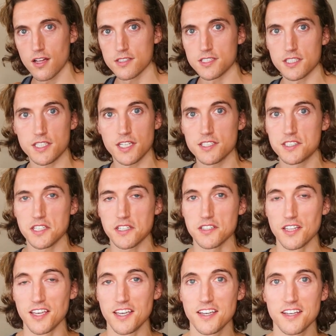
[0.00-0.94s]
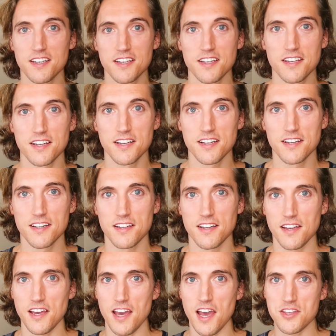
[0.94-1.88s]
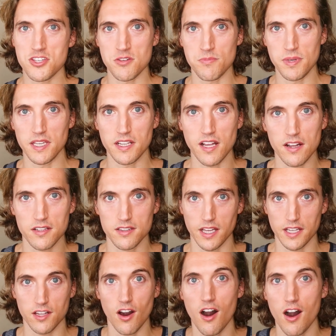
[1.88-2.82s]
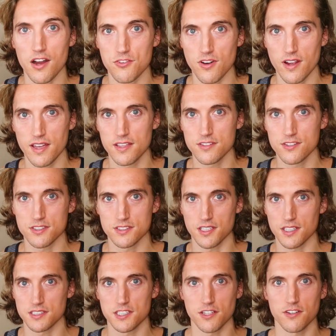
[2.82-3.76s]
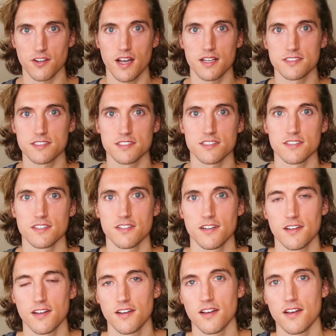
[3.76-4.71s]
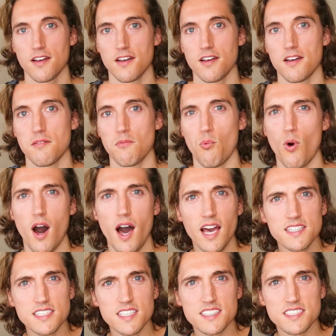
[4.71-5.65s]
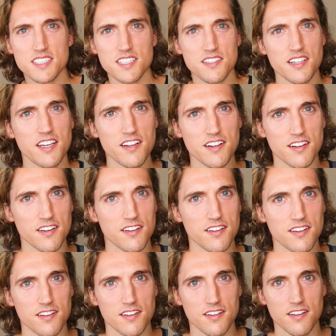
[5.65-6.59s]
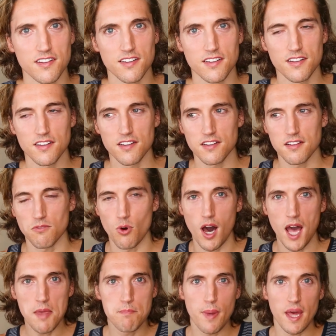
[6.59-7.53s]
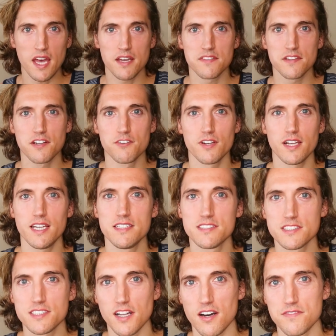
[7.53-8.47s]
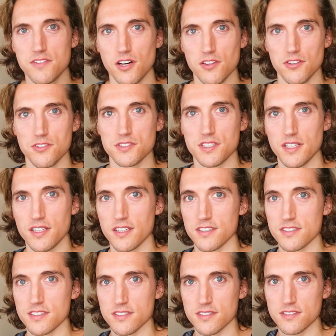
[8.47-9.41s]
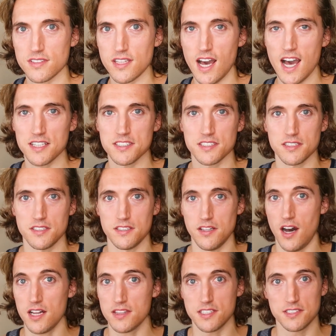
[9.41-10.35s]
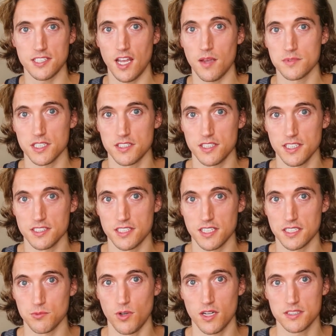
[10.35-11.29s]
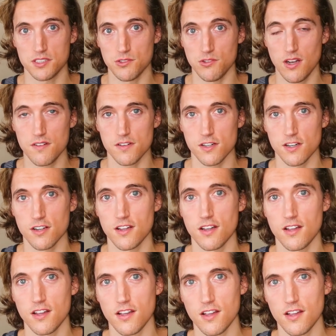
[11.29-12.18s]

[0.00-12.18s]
Statistically, it should be like gone, right? Just like cigarettes. Why is it still here? Why ban the green stuff all those years that has not the same statistics whatsoever?